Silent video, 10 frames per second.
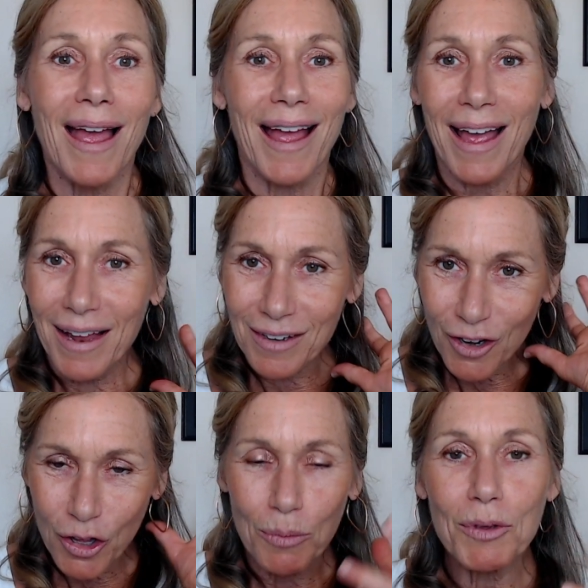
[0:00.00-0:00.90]

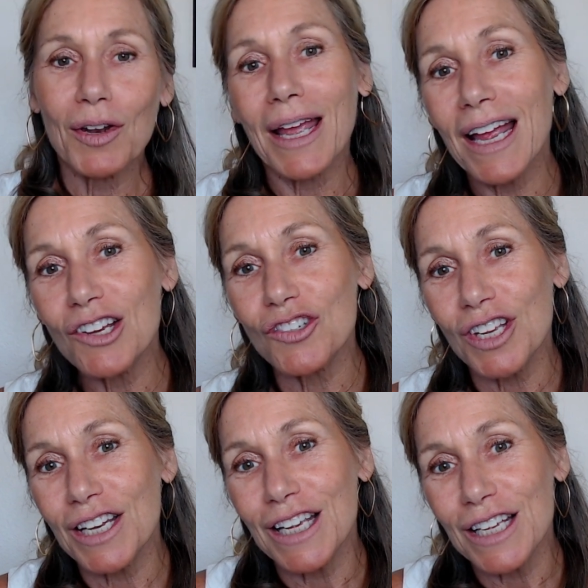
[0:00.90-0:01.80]
And
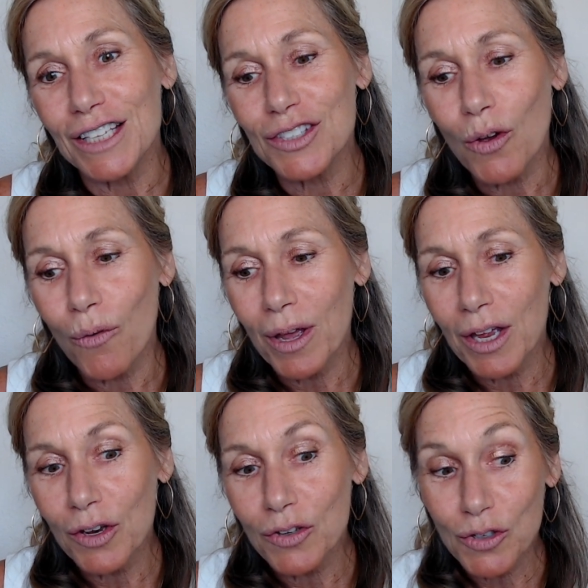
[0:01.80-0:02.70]
communication is
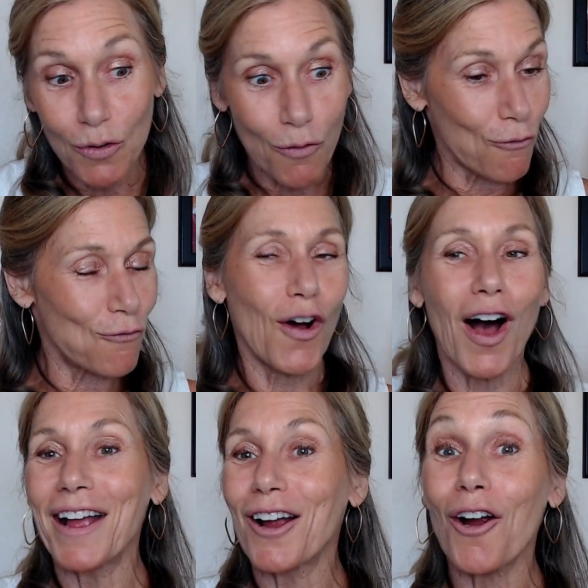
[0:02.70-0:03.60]
going to
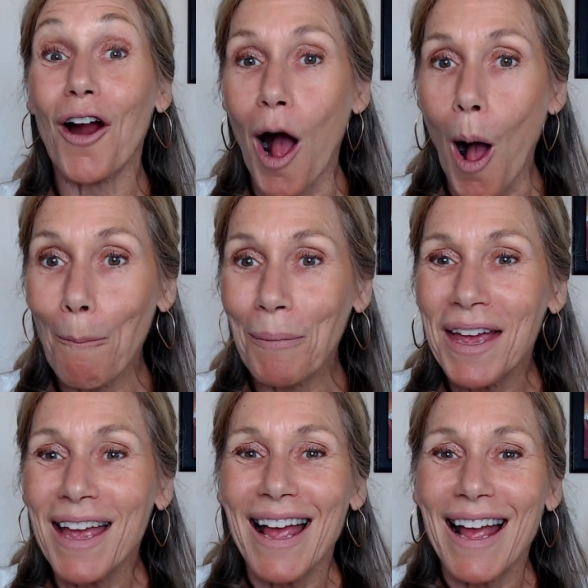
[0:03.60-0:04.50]
fire up,
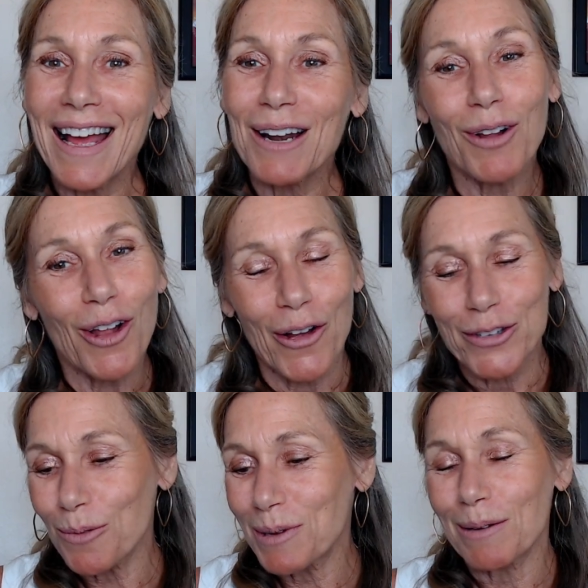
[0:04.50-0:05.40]
and we'll
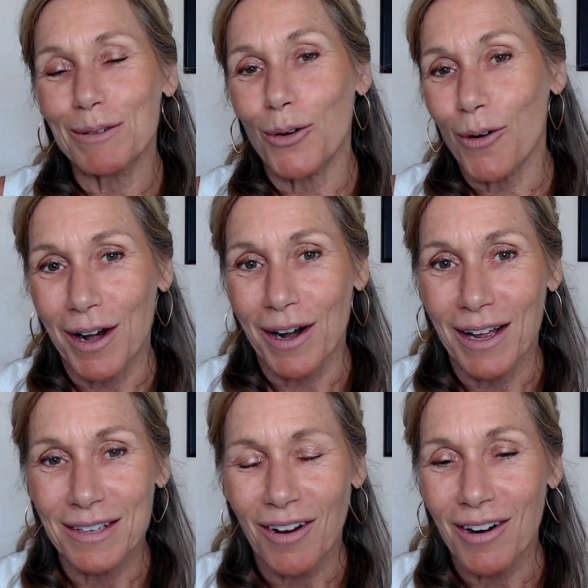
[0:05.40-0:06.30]
also be able to
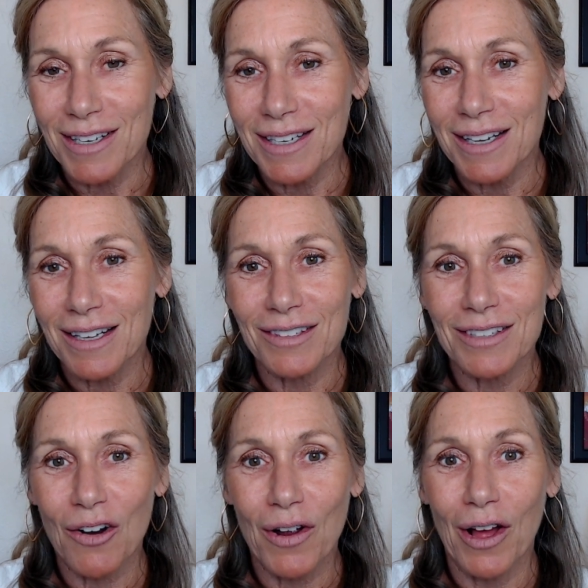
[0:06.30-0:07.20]
organize our details
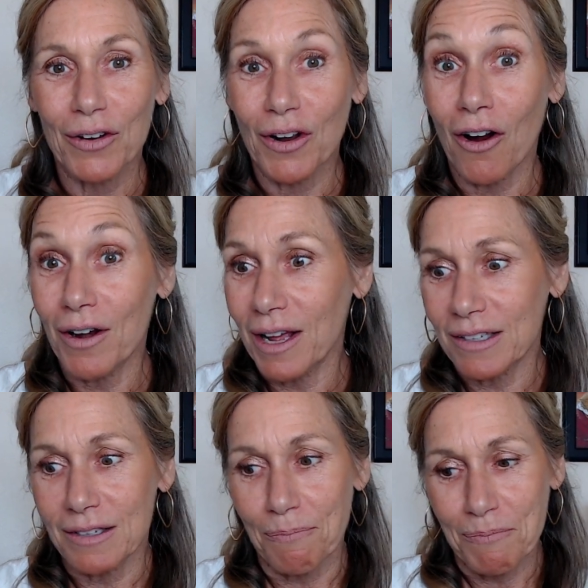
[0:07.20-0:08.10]
around our
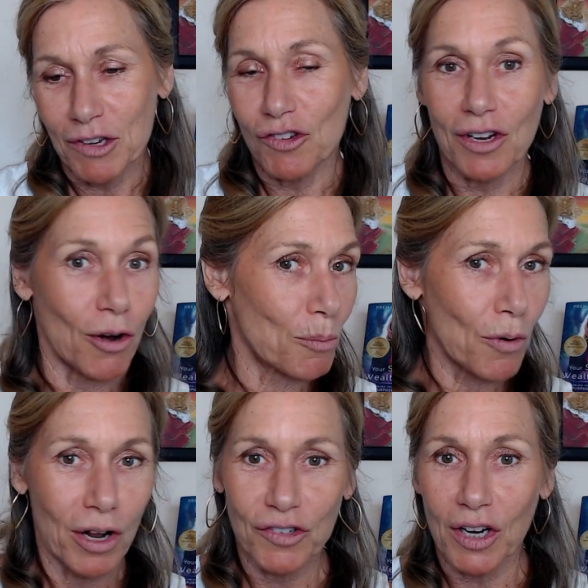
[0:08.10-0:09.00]
next mission, our
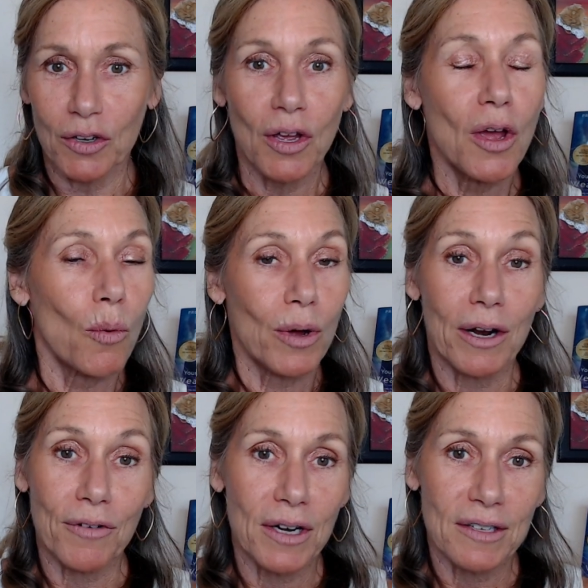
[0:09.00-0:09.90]
project,
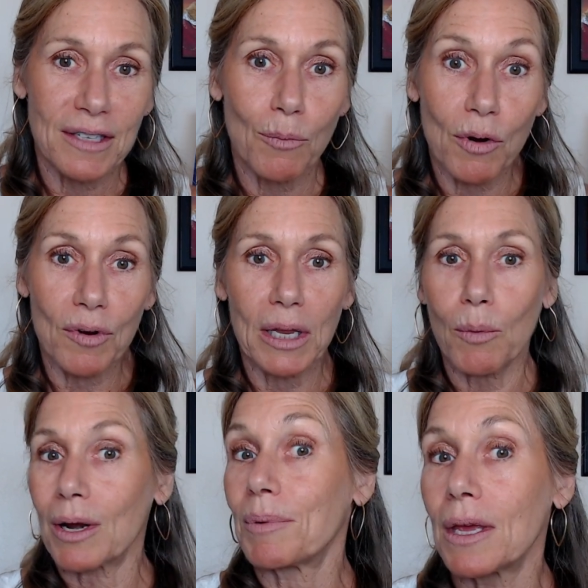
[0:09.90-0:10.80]
whatever it is that we really
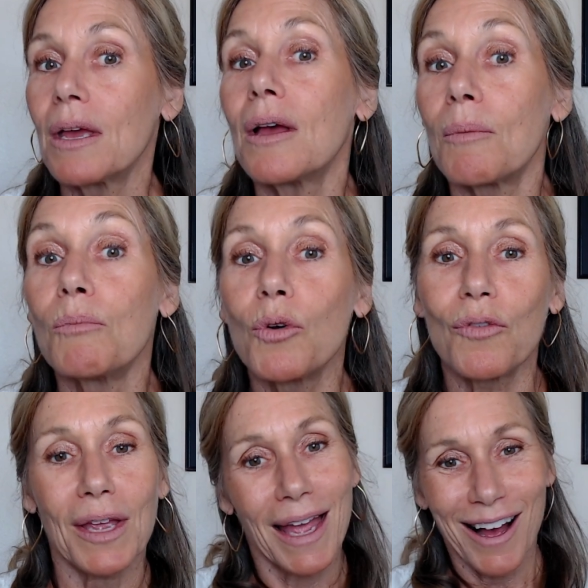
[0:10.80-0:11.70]
want to be
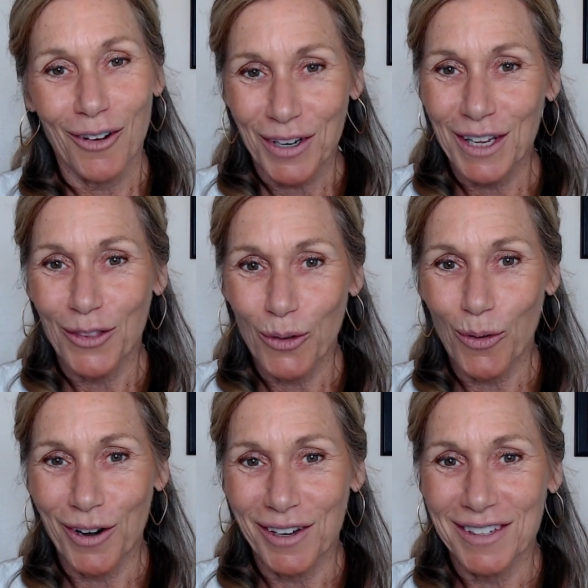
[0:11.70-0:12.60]
moving out in the
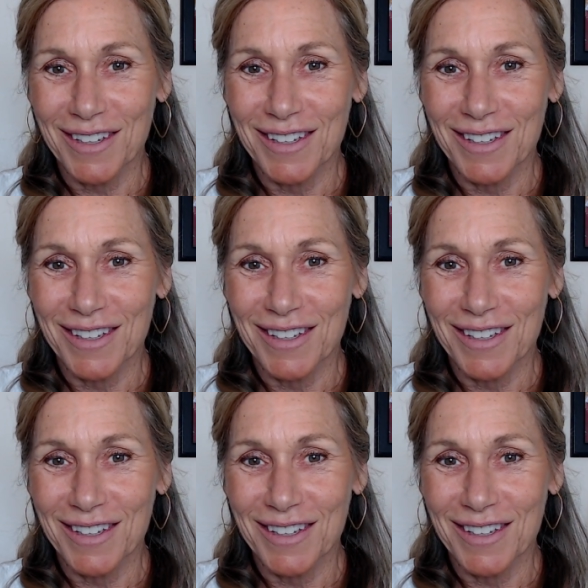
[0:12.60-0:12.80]
world.